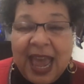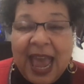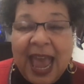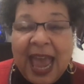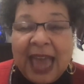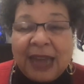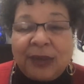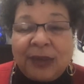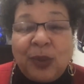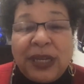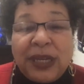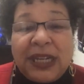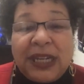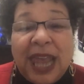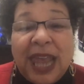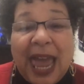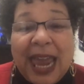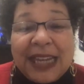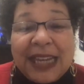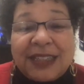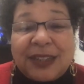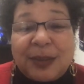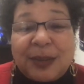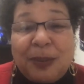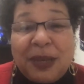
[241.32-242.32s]
And we'd
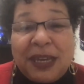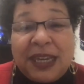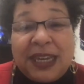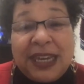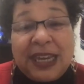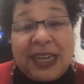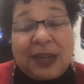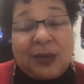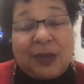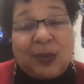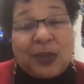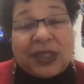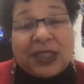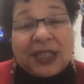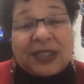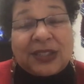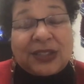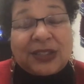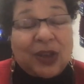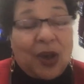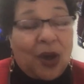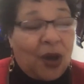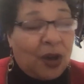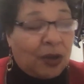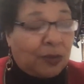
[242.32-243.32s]
like to begin with the
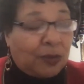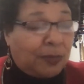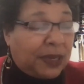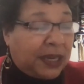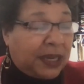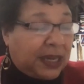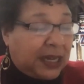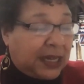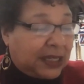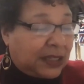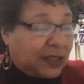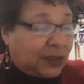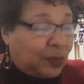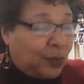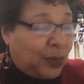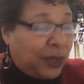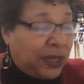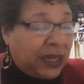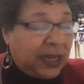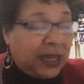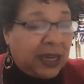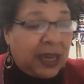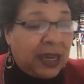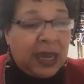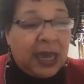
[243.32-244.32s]
song because
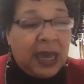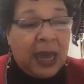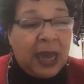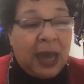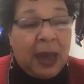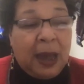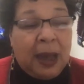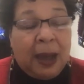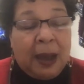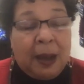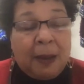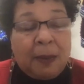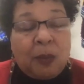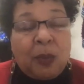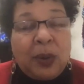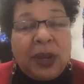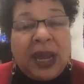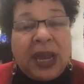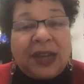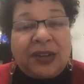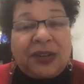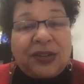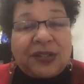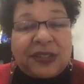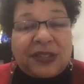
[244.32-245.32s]
we
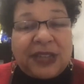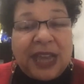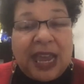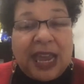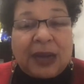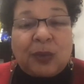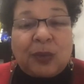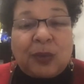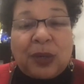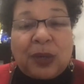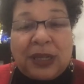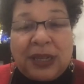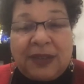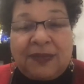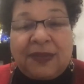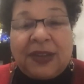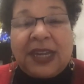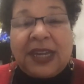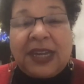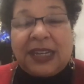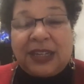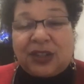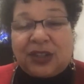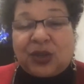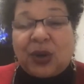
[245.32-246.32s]
understand we're
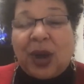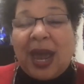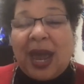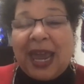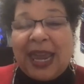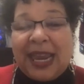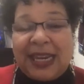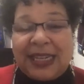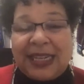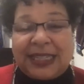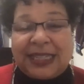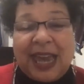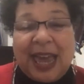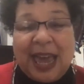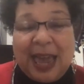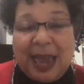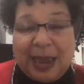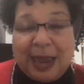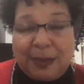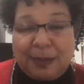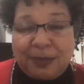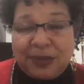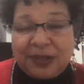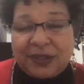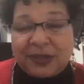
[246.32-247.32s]
living in trying
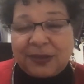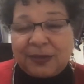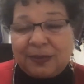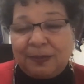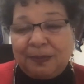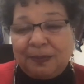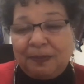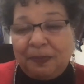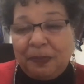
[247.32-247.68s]
times.